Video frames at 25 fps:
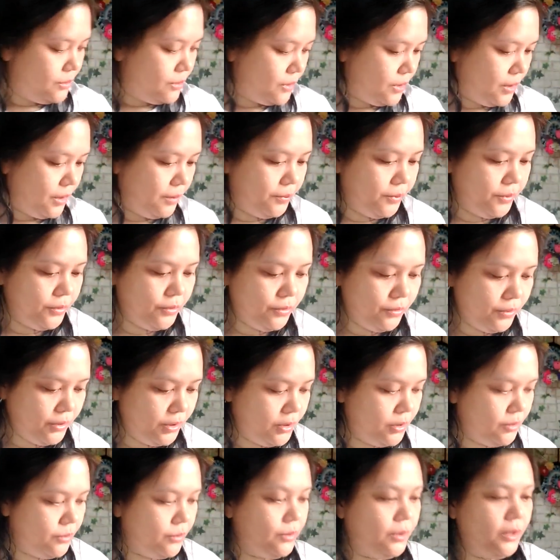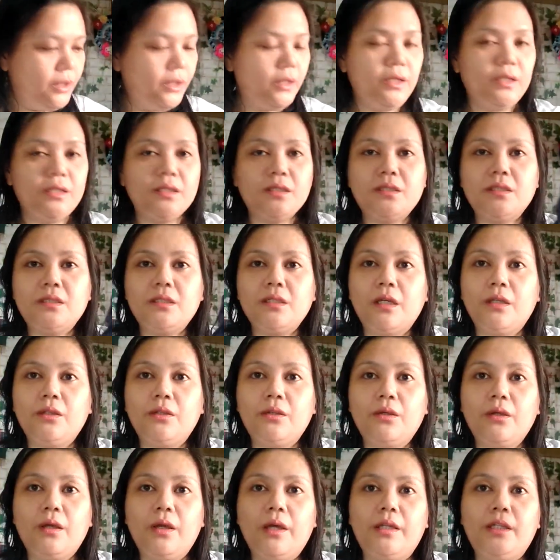Able to do this,
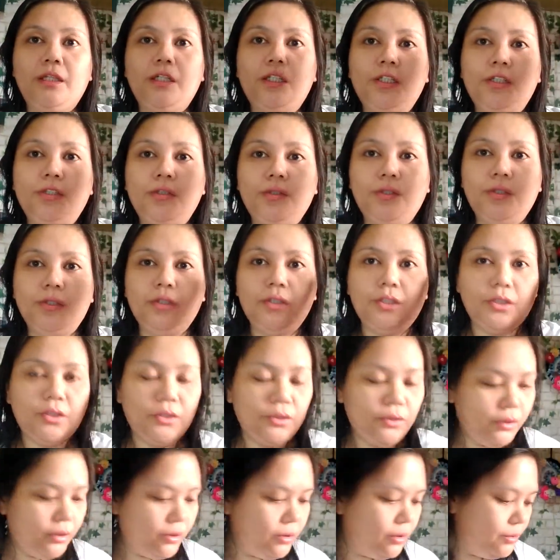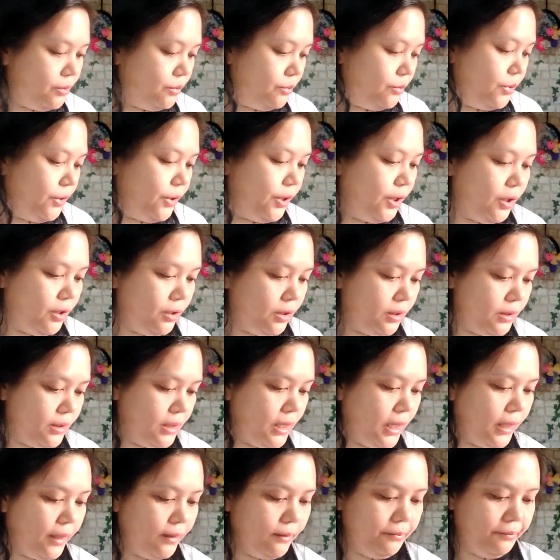and I needed to continue on working on
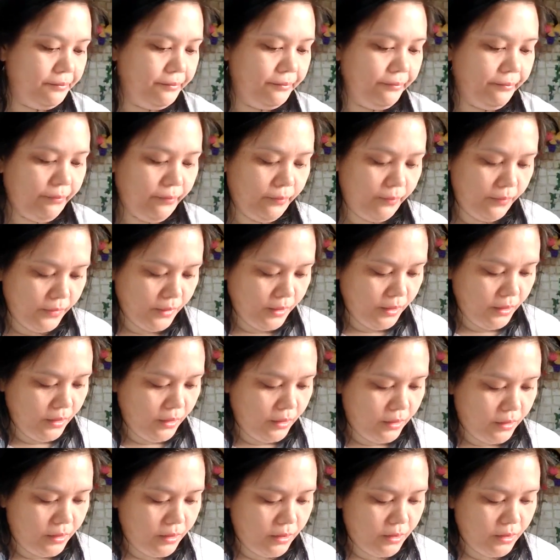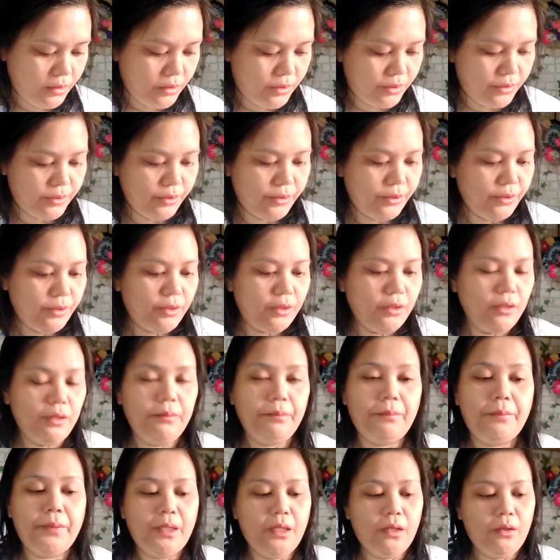that. And then I started the
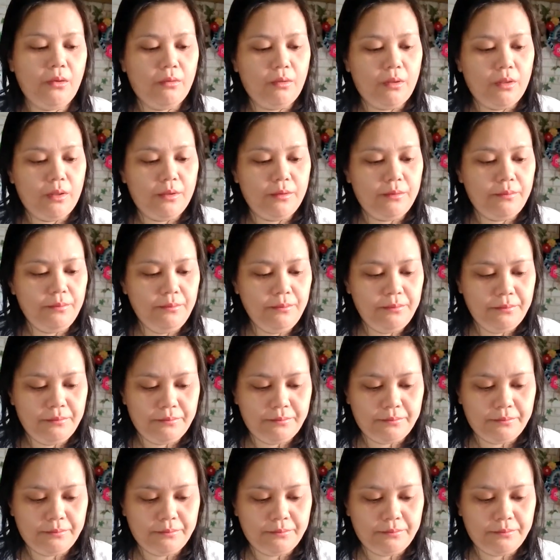pink one.